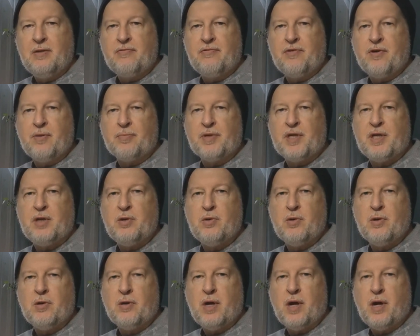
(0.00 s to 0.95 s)
from
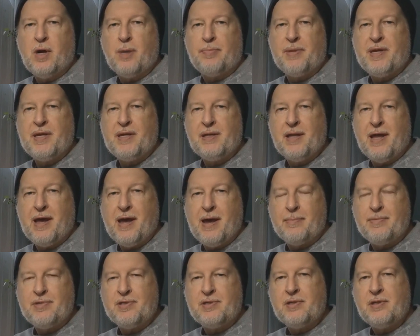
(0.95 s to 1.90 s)
Q R P
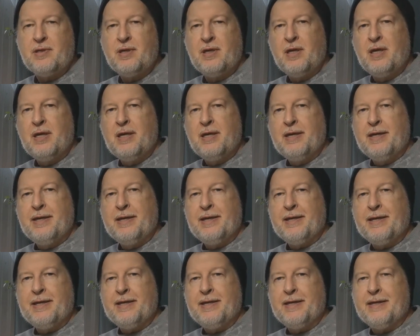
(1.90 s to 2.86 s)
Labs,
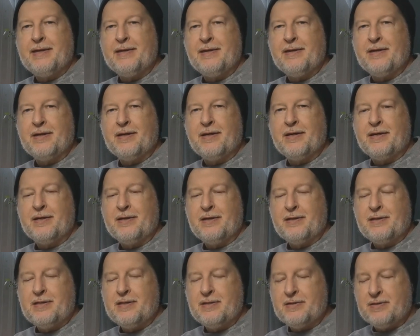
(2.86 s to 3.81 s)
and uh,
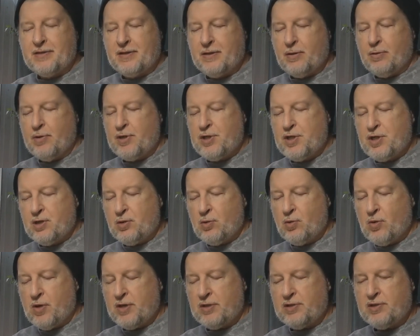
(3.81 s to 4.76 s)
the
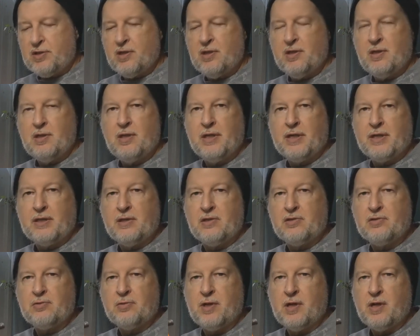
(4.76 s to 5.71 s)
original ones, like
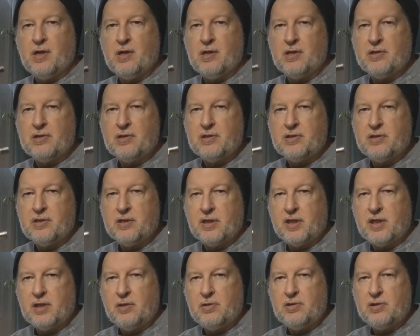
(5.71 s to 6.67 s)
this one here, this is the
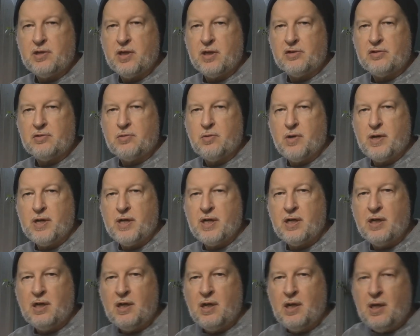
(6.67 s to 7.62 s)
Q C X
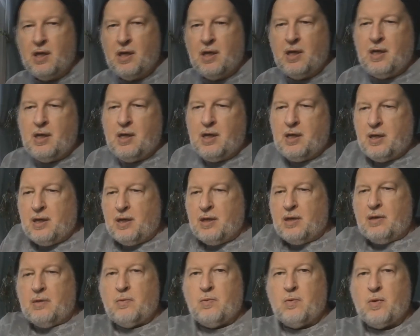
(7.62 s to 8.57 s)
twenty,
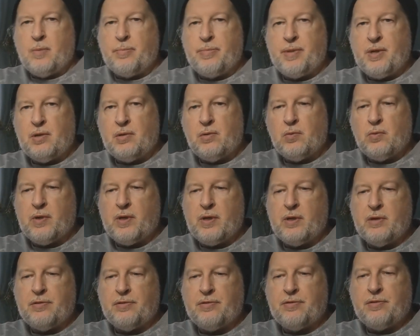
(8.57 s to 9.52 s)
were built
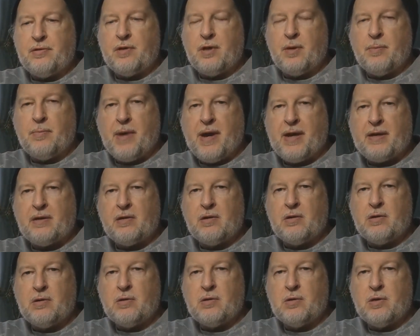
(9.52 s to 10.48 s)
with a
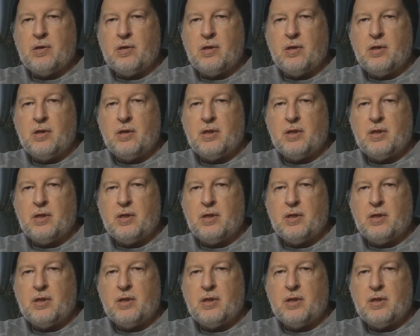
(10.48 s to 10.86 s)
micro